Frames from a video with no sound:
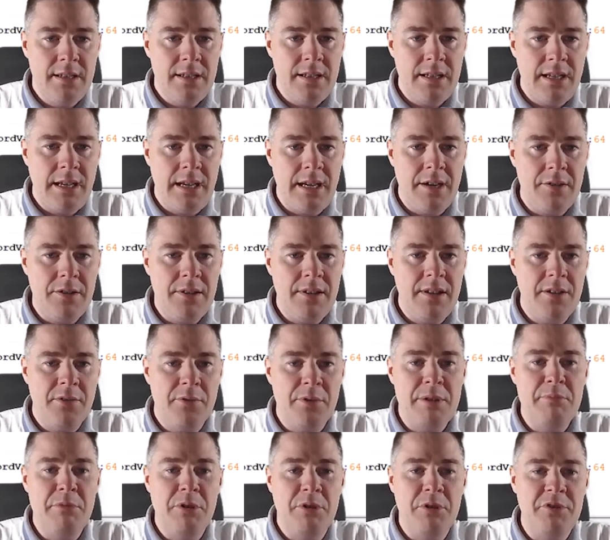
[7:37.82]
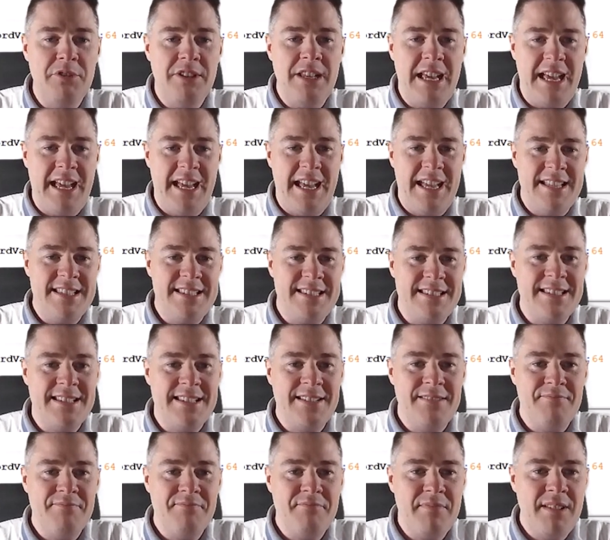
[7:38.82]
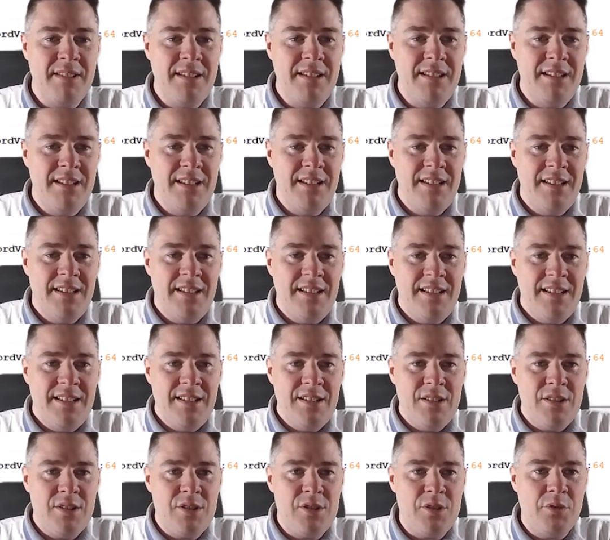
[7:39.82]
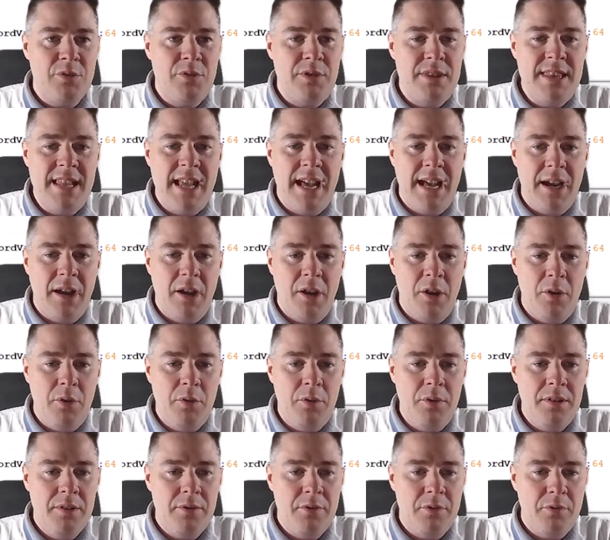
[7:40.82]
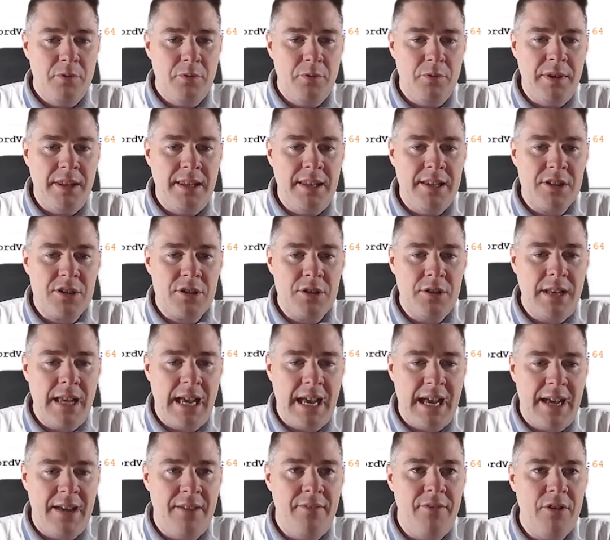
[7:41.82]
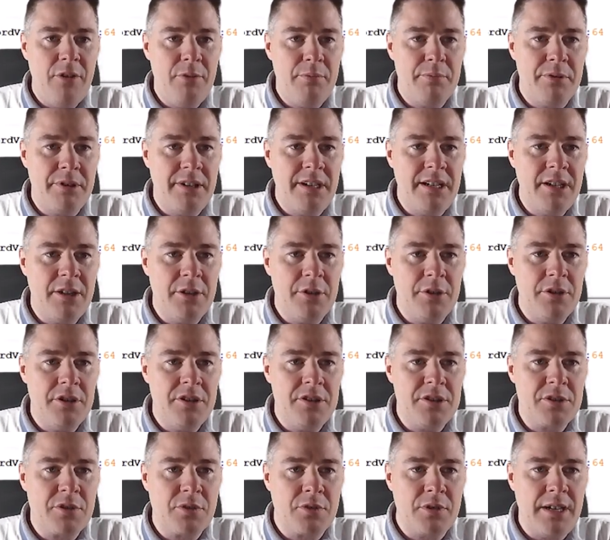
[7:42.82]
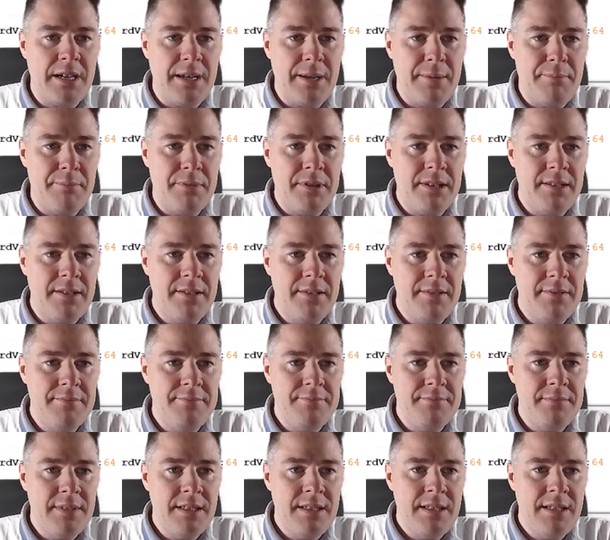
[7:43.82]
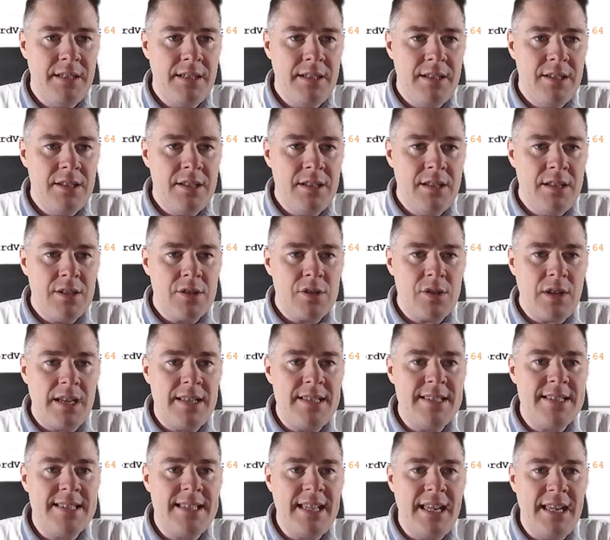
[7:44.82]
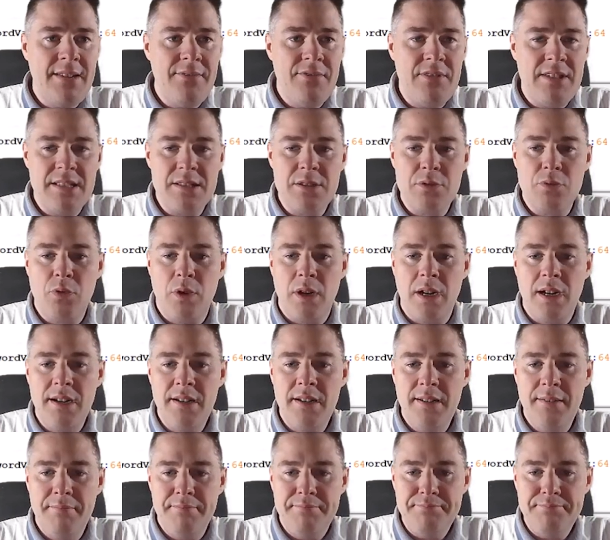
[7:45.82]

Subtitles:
And remove the S. So now we should have a pretty good script. So I save this one.